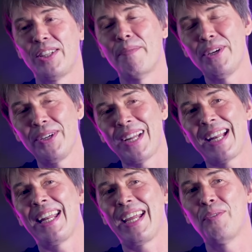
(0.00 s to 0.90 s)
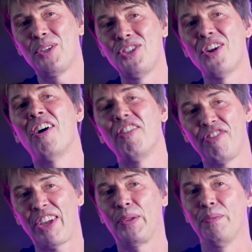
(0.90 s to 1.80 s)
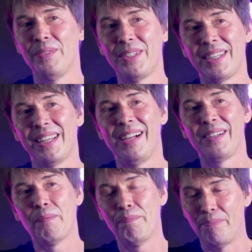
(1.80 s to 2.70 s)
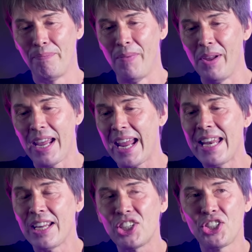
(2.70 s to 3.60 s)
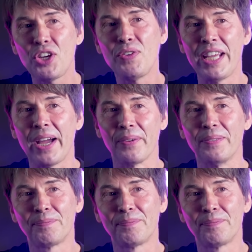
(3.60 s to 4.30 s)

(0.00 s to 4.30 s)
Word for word: The moon landing was not filmed in a studio.